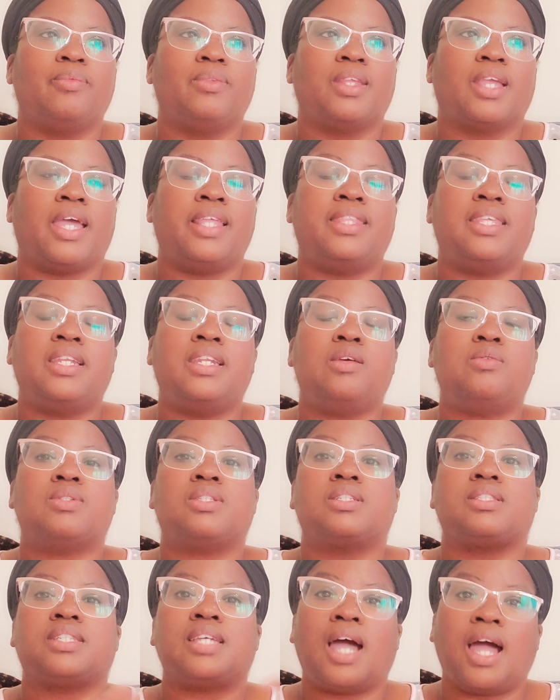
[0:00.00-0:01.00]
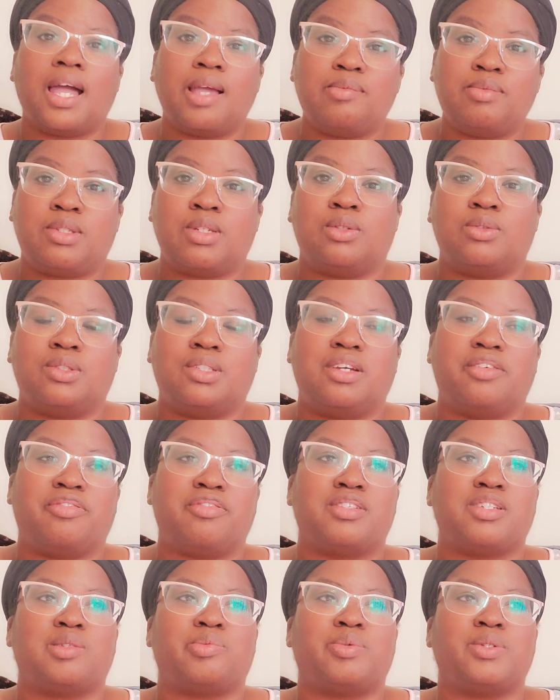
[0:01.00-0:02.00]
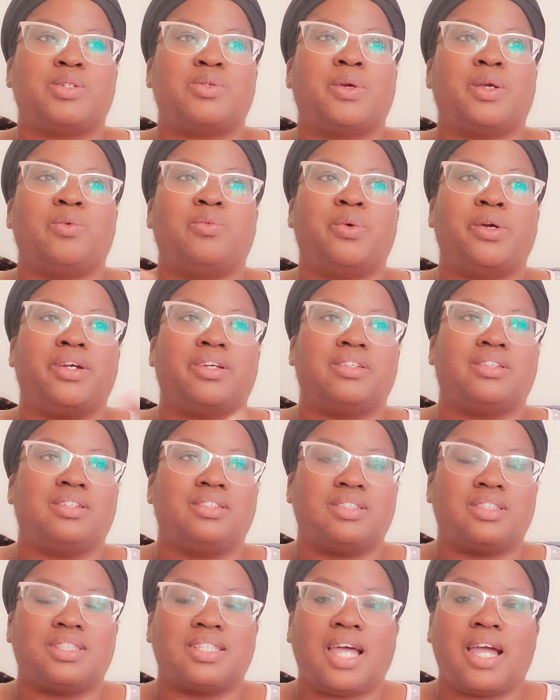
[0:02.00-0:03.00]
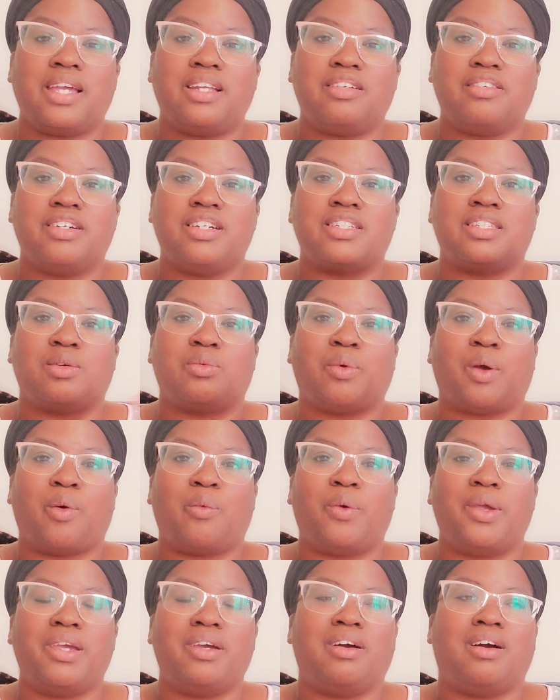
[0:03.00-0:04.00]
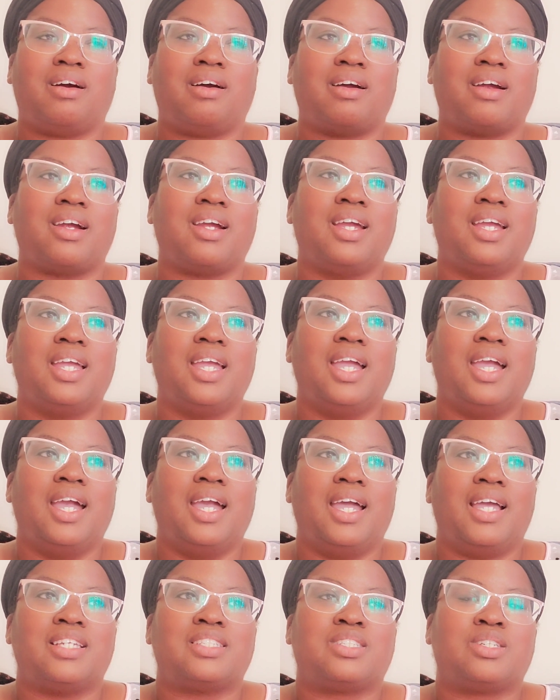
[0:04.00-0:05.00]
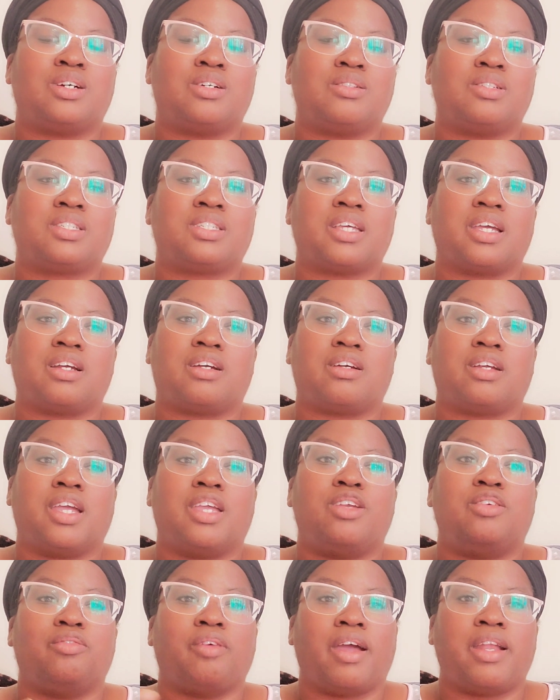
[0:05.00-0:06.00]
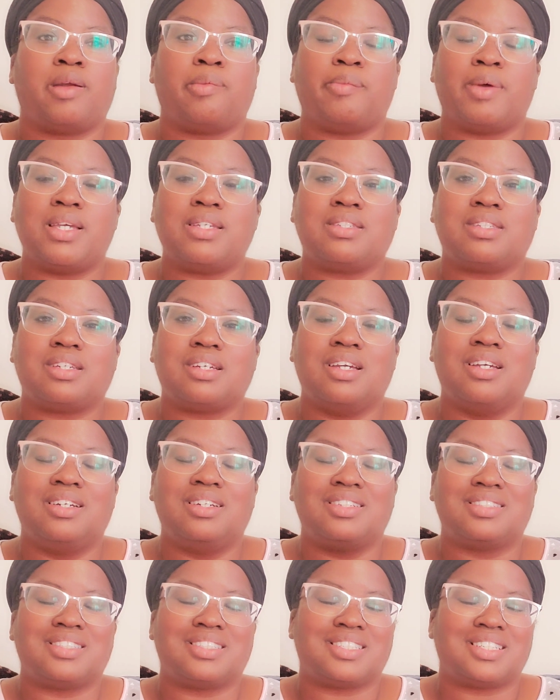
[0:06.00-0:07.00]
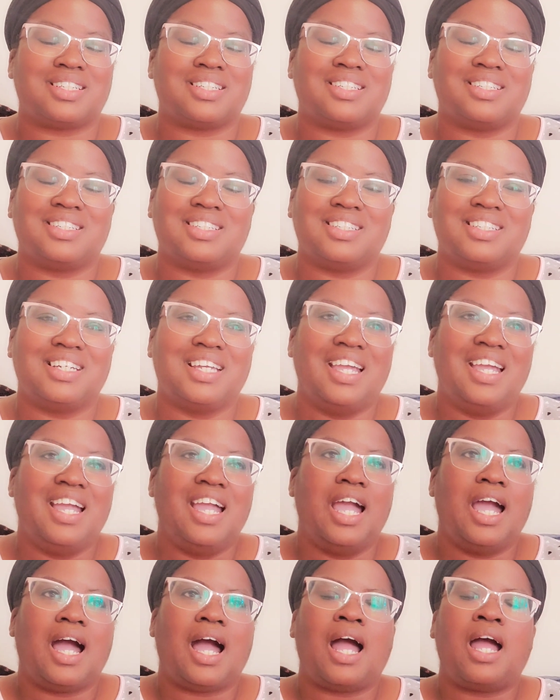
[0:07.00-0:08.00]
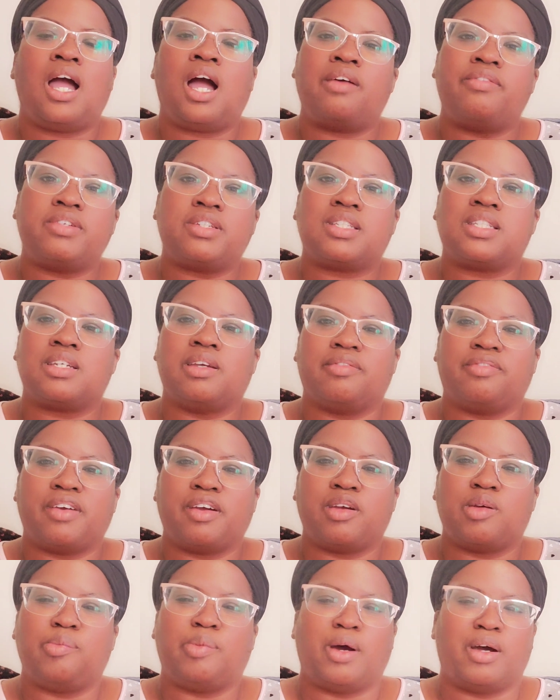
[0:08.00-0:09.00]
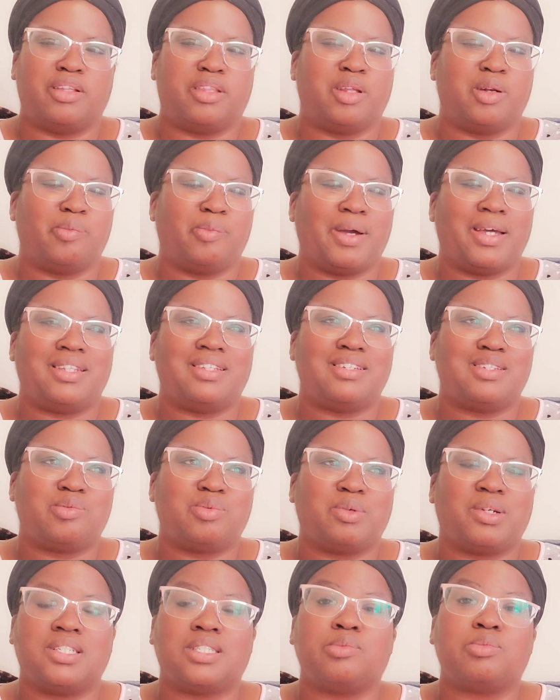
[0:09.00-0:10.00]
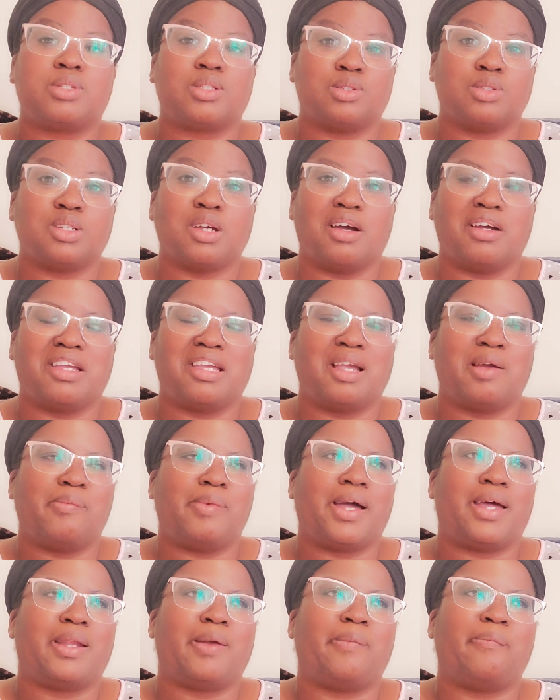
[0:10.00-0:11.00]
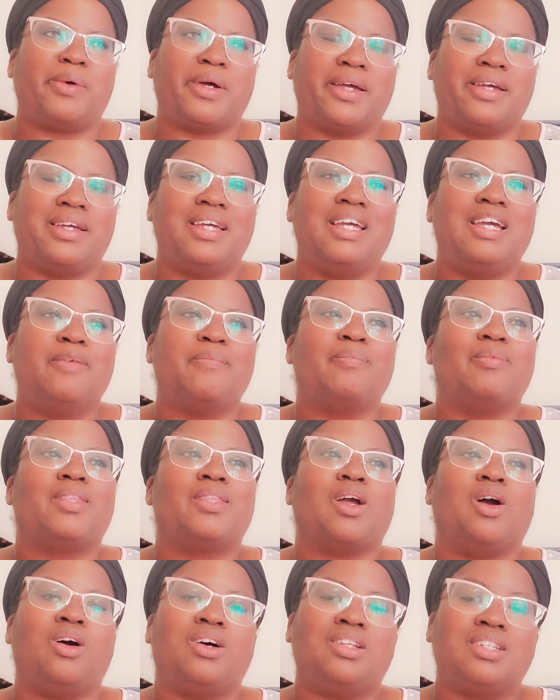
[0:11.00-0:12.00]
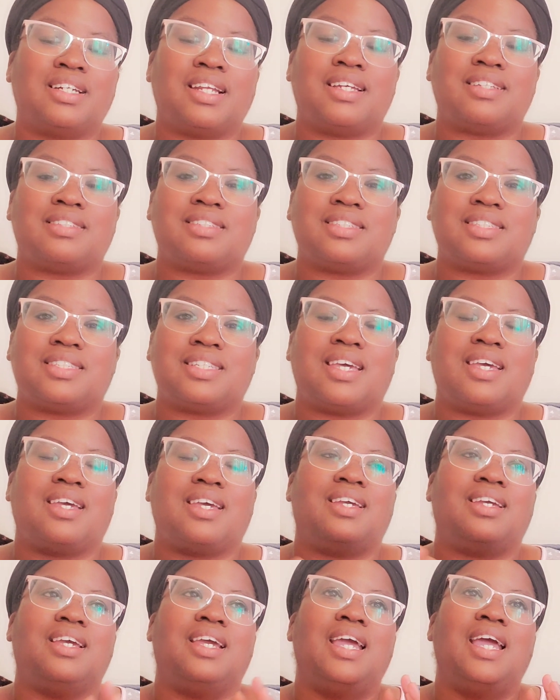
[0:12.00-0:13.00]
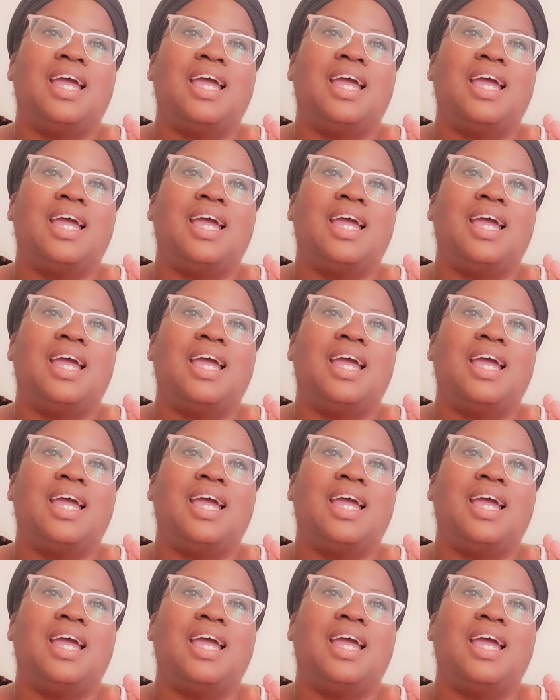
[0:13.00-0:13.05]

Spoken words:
and then there was a time zone difference between where the designer is and where we are. And so it's like, okay, you write a message. I obviously am very bothered by this because I'm still talking about it. But all of that to say,